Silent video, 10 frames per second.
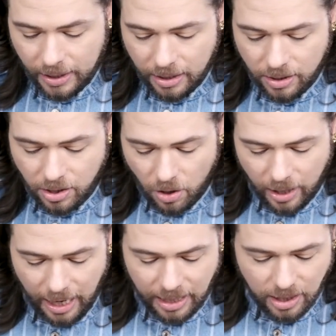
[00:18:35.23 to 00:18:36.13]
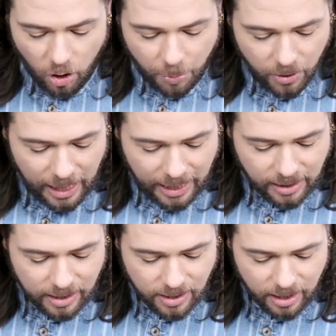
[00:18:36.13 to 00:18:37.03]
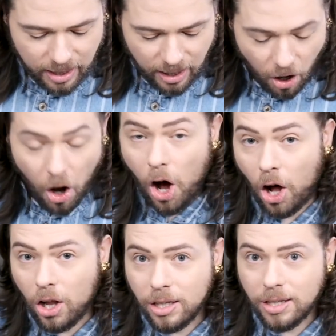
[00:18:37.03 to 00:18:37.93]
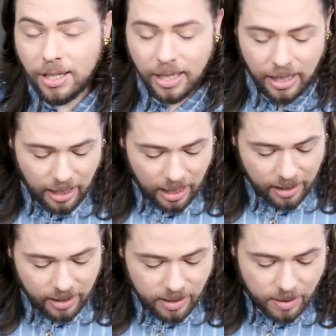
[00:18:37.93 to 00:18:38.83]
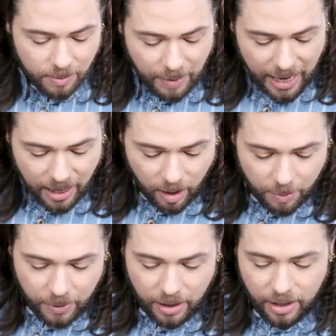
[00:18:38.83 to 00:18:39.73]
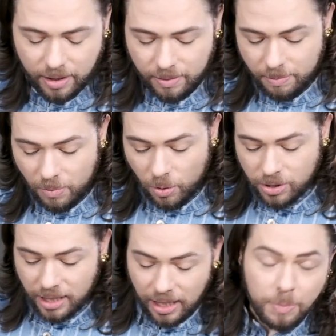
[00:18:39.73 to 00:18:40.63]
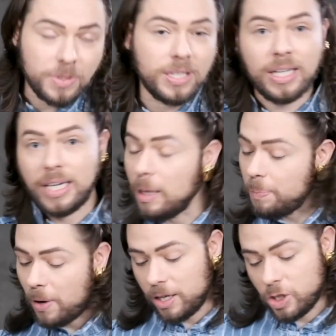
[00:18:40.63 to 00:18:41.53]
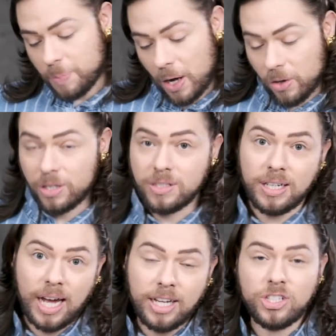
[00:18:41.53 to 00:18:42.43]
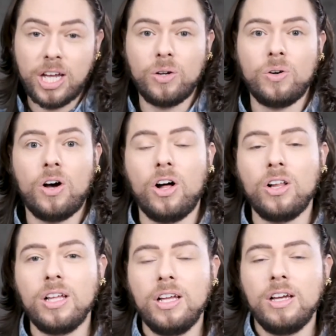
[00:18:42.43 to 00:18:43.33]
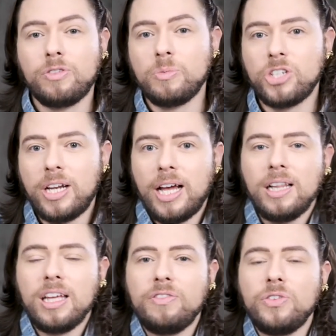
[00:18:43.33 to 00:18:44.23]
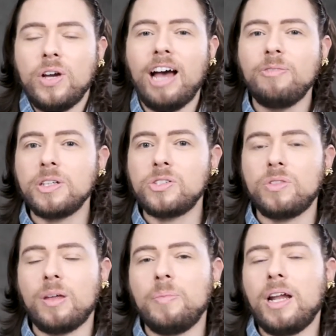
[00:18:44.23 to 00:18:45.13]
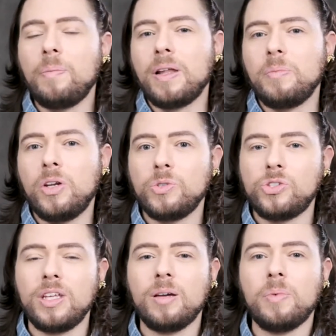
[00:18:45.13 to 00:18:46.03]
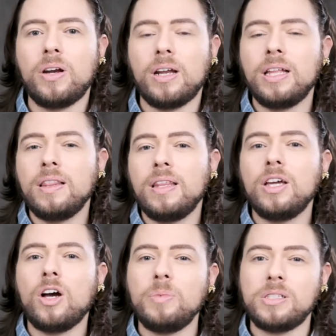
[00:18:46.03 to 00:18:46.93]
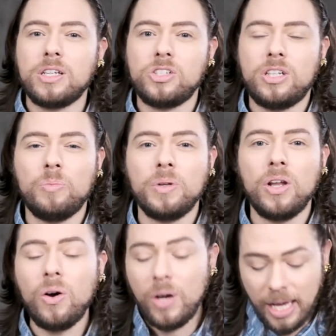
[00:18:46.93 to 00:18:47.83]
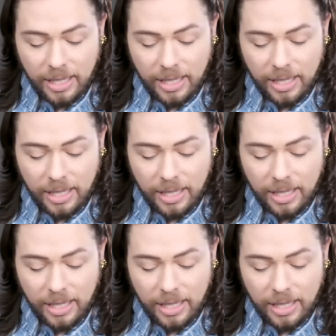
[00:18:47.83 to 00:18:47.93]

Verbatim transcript: So guys, I hope you like this haul, this makeup, mostly lipstick, nail polish, powders, and eyeshadow haul from Chanel. If you have, please do thumb it up. Let me know what you think about it in the comment section down below.